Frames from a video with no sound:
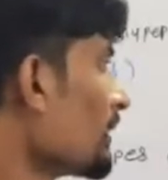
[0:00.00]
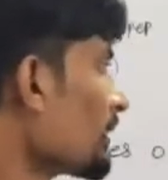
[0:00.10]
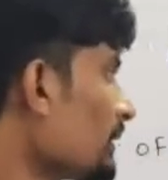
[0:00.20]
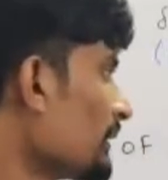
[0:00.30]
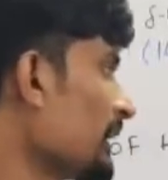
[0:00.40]

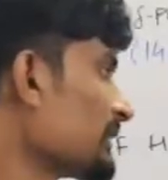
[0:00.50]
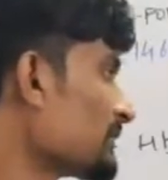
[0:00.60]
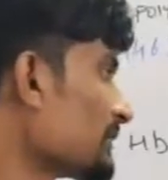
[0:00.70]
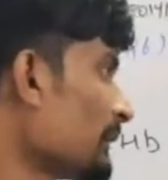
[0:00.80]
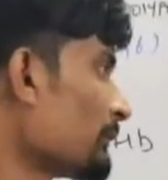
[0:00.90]

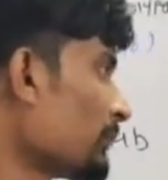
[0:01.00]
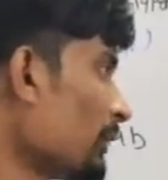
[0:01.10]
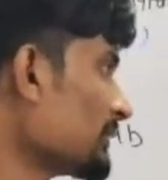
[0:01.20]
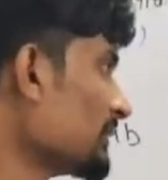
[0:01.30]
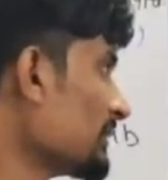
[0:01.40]
Next
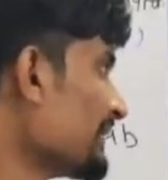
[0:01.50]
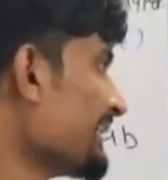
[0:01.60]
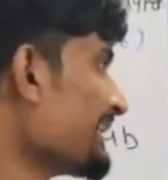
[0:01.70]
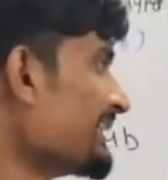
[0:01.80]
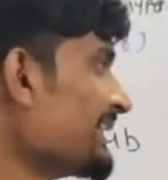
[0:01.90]
terminology,
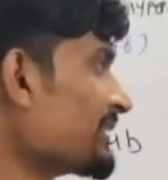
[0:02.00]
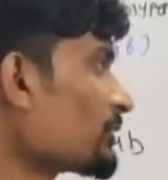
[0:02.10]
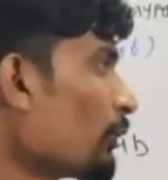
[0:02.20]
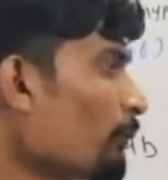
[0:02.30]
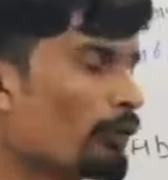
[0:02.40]

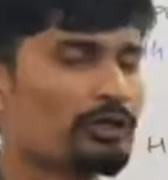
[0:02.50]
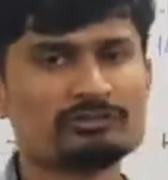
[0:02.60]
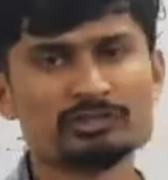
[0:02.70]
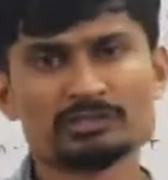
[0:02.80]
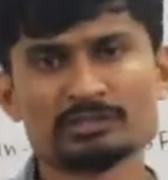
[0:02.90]

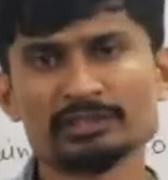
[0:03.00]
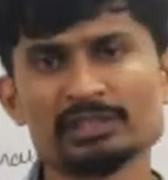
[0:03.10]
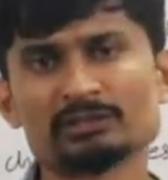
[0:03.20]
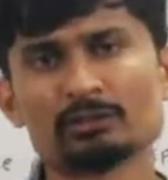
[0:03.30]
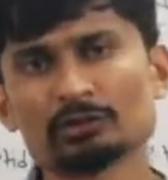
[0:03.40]
erythropoiesis.
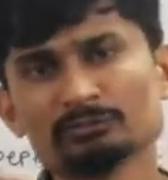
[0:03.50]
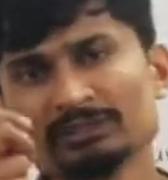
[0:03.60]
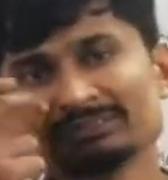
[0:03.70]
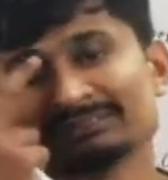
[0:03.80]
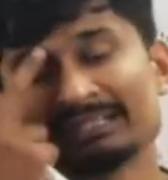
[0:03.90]
Erythros
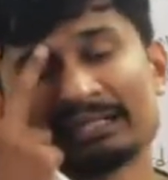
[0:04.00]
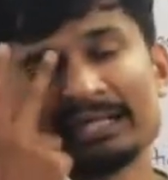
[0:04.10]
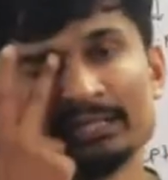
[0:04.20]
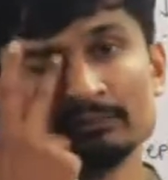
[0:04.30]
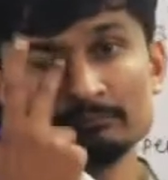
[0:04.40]
means the
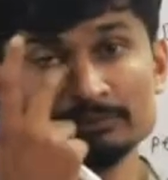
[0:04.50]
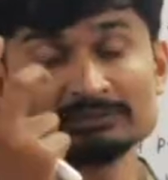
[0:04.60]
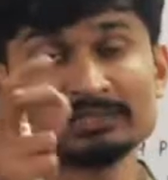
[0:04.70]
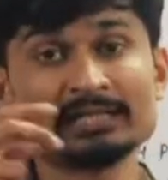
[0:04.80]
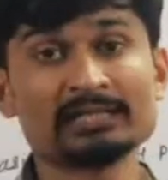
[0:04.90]
red,
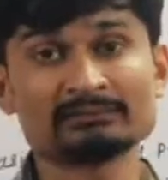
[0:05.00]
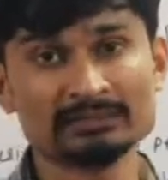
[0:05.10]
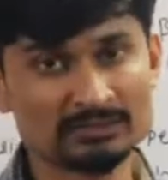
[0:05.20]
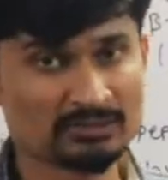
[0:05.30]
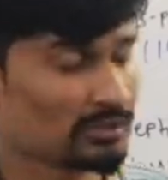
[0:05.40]
means red
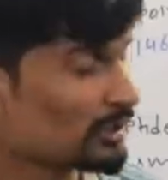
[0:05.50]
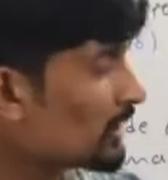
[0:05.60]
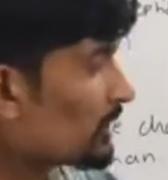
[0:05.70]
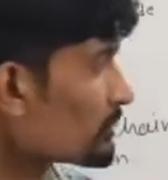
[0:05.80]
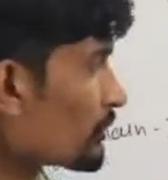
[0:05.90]
cells.
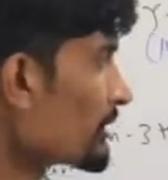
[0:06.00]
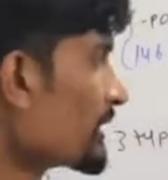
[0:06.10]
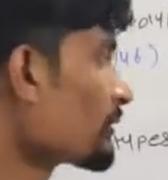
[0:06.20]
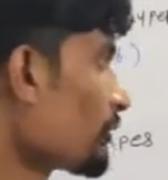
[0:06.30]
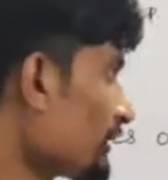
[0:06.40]
So
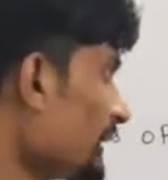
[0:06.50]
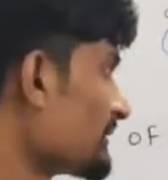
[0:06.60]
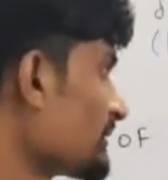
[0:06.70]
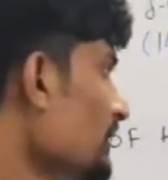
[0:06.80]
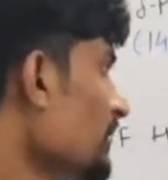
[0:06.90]

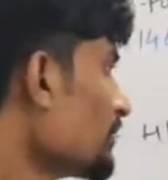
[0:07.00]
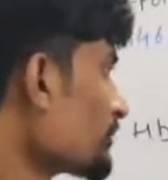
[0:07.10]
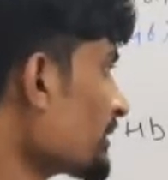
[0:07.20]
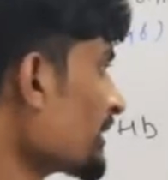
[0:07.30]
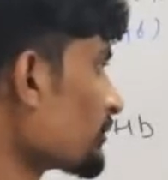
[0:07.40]
erythrocytes.
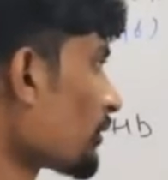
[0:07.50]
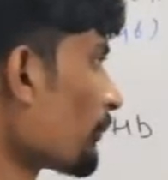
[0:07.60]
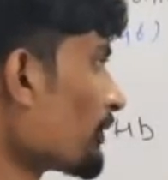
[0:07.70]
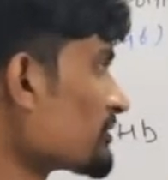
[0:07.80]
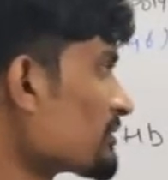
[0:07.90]
So
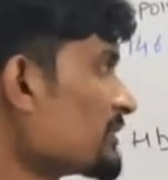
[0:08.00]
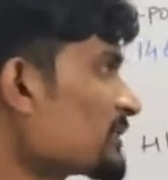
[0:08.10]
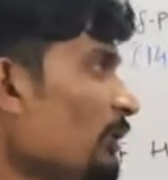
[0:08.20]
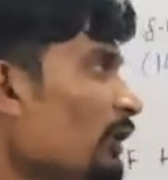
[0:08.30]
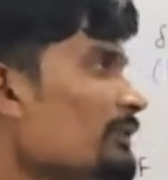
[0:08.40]
erythropoiesis
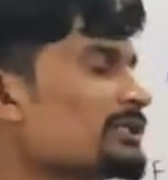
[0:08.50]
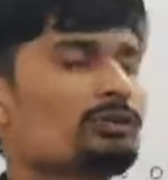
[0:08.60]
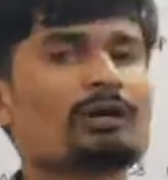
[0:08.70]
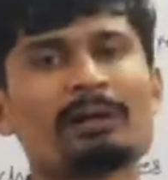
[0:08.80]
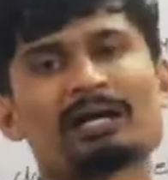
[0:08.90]
means
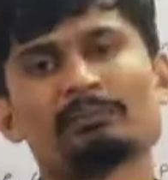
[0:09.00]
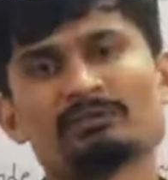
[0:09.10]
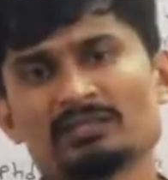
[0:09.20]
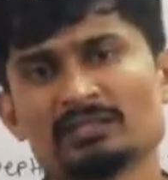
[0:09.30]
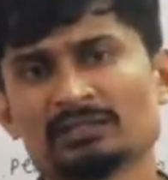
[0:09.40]
formation of
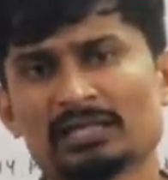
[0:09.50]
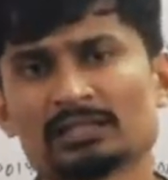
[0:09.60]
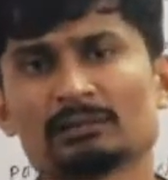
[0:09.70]
RBC. That